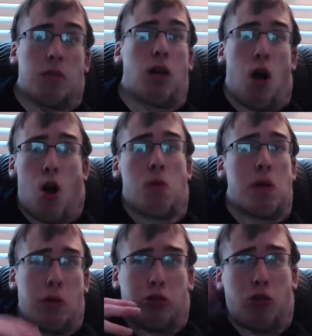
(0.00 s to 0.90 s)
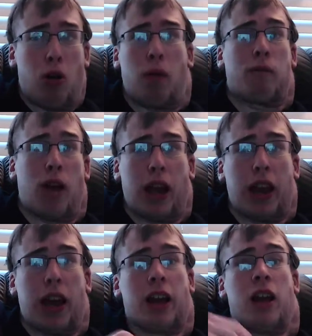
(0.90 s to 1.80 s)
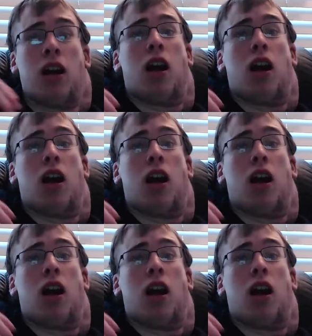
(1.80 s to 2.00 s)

The army would do all the fighting.